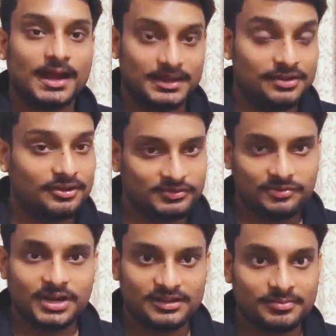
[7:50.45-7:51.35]
He
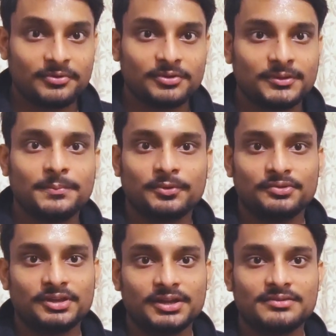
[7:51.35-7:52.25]
also asked me about my
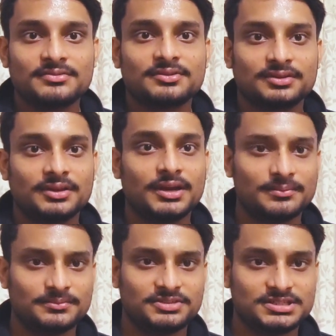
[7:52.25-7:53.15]
projects, uh,
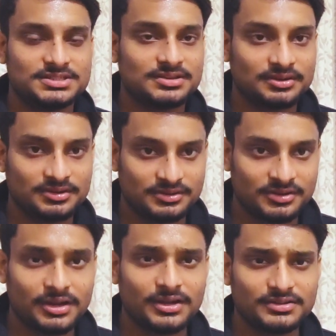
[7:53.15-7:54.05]
just
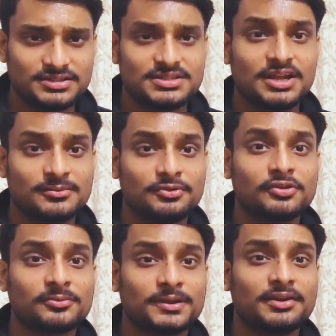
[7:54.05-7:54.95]
uh, just asked me to
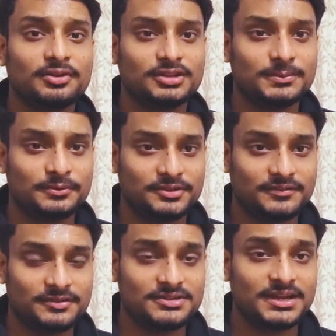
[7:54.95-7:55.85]
explain all the projects
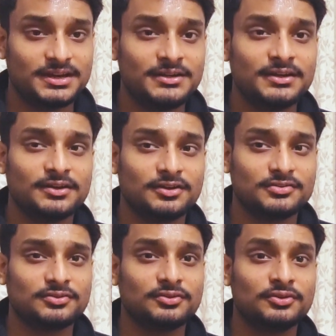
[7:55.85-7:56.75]
which I did and
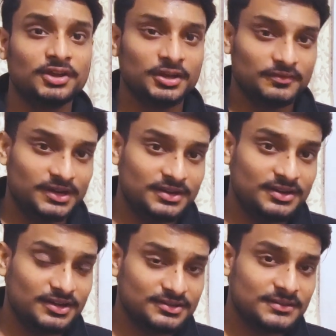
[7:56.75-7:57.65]
also one
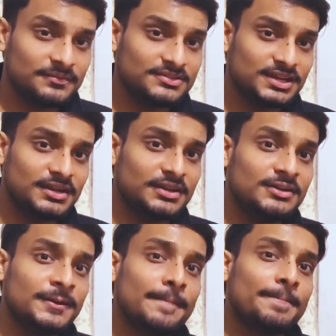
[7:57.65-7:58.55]
intensive which I
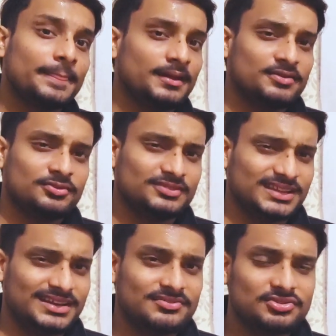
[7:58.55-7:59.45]
did. So
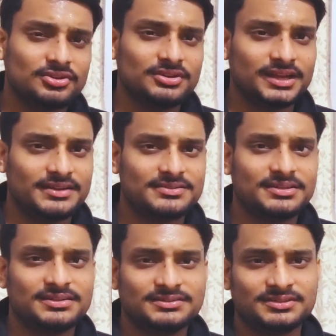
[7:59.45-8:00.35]
that's all, that's
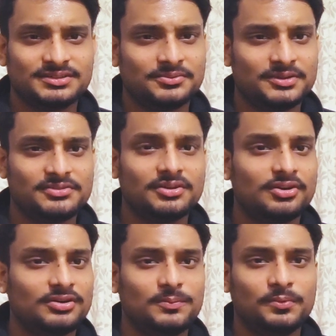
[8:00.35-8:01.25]
it. It was the
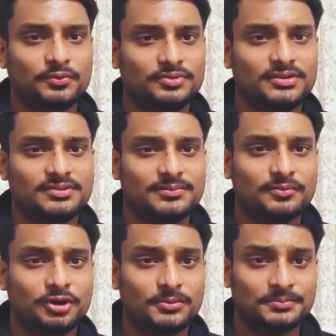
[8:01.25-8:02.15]
all process
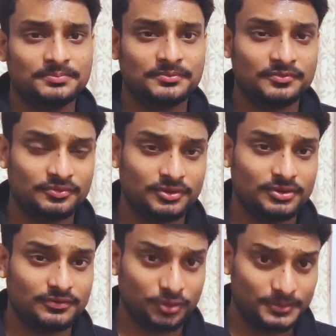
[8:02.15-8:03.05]
involved
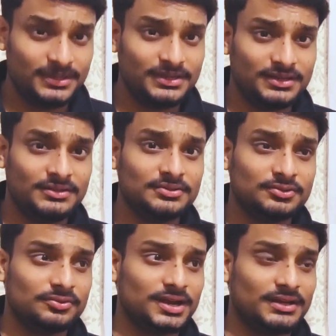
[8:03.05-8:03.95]
uh, for me
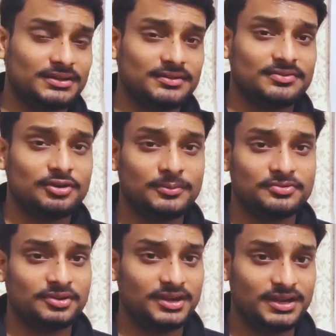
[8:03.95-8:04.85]
to crack this
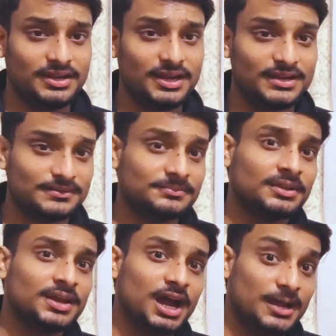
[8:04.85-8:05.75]
opportunity at
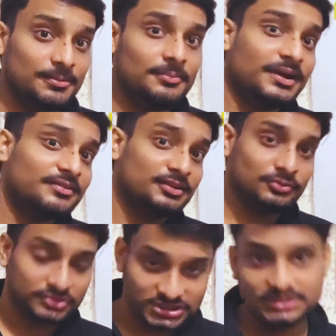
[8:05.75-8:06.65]
IBM ISL
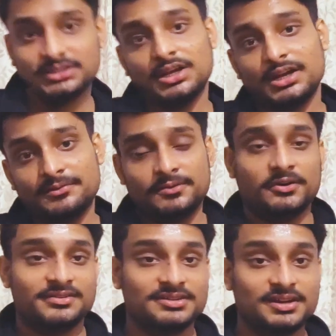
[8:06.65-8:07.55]
Kochi and IBM
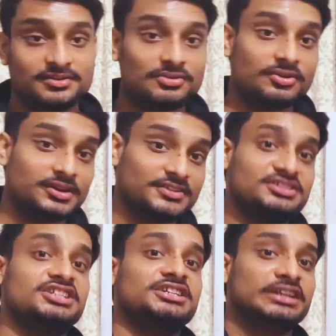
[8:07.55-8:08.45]
Watson
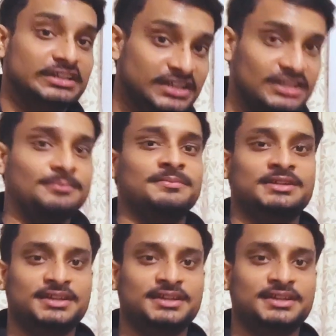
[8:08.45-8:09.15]
Orchestrate team.